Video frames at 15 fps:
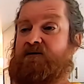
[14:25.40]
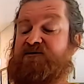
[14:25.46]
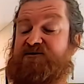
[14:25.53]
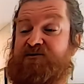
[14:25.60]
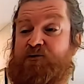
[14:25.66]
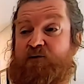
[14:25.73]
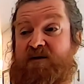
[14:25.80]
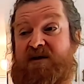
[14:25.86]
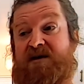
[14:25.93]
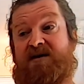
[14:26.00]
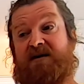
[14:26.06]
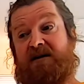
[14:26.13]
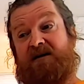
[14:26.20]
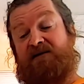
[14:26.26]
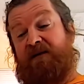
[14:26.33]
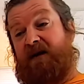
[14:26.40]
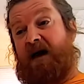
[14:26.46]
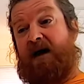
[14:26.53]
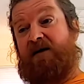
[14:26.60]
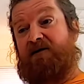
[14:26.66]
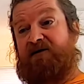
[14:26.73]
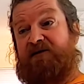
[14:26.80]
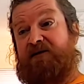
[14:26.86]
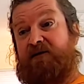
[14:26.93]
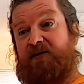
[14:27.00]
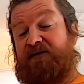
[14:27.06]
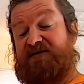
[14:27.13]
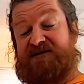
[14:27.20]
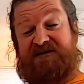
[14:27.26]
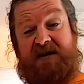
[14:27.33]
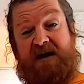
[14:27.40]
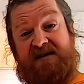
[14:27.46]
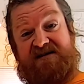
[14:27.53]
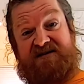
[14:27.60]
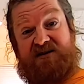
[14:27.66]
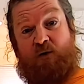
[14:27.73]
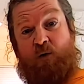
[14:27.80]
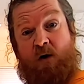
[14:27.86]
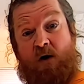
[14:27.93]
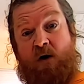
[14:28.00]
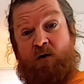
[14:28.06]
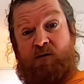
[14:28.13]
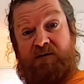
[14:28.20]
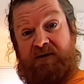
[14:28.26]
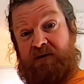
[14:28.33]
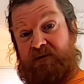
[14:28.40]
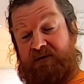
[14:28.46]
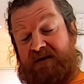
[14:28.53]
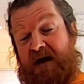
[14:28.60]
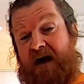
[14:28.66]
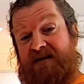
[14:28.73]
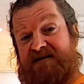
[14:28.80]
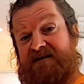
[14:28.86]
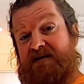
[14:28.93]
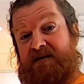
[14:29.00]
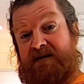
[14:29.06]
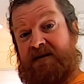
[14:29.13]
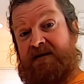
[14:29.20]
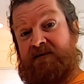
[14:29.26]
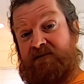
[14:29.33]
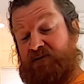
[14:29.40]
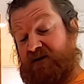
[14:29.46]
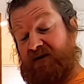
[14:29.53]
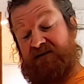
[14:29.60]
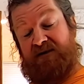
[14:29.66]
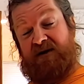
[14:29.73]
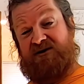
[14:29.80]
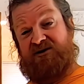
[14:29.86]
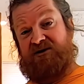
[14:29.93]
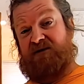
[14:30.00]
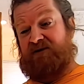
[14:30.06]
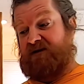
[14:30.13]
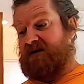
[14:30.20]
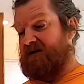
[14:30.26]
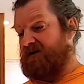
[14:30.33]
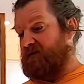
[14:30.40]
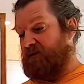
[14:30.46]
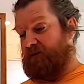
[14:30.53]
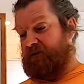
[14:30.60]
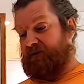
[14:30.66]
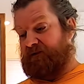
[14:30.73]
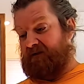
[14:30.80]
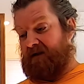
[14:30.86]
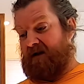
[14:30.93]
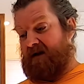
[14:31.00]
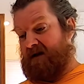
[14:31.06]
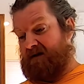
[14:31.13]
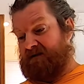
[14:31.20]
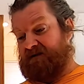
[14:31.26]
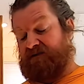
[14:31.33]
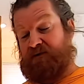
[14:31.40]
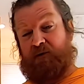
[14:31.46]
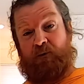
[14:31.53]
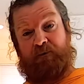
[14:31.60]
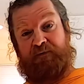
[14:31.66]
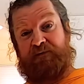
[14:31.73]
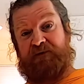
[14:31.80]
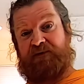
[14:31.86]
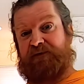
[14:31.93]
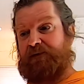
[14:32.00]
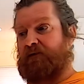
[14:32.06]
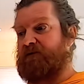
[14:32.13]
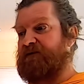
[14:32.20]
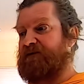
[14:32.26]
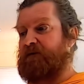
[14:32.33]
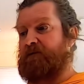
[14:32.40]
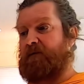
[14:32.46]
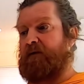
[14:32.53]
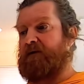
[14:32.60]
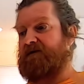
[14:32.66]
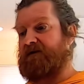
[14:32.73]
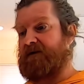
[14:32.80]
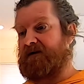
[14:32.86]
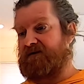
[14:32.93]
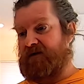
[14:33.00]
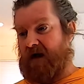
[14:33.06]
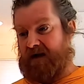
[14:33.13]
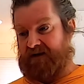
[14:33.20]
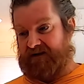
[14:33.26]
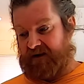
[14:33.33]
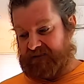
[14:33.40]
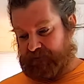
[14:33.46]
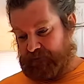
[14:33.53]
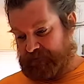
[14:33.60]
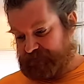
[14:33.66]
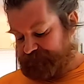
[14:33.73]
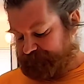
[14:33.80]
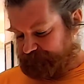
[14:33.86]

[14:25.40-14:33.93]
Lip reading: do we kind of have status quo, gasoline, conventional vehicles, and preserve some part of the Nevada desert?